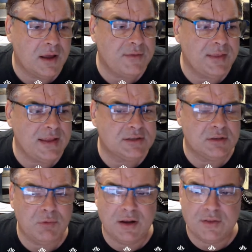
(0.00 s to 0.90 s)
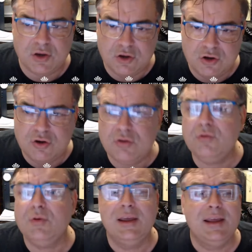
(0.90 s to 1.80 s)
I think that's the one of the
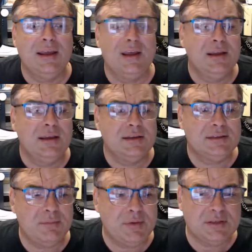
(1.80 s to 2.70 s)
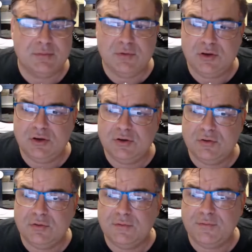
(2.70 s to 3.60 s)
new. He sent me some
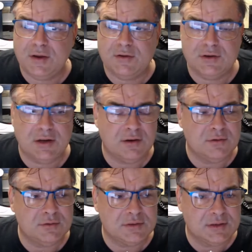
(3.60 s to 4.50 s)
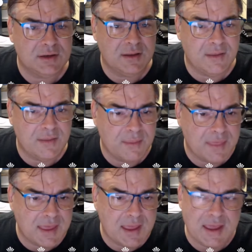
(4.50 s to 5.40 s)
new photos
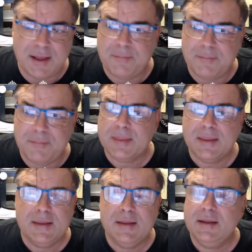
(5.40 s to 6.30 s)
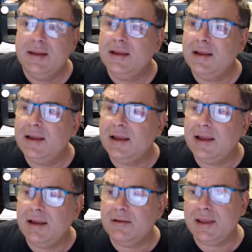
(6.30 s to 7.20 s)
there.
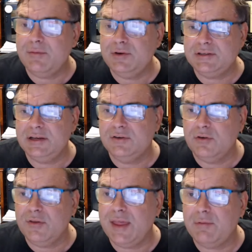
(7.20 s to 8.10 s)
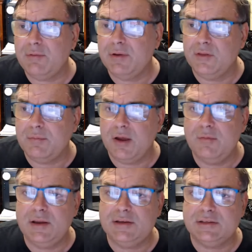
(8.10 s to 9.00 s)
Okay, we'll just ignore that one for the
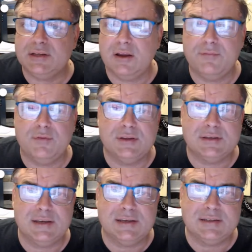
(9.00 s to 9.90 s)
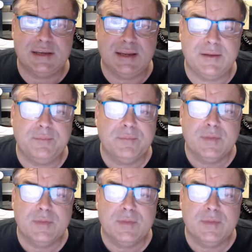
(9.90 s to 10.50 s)
moment. Let's just go through this list here.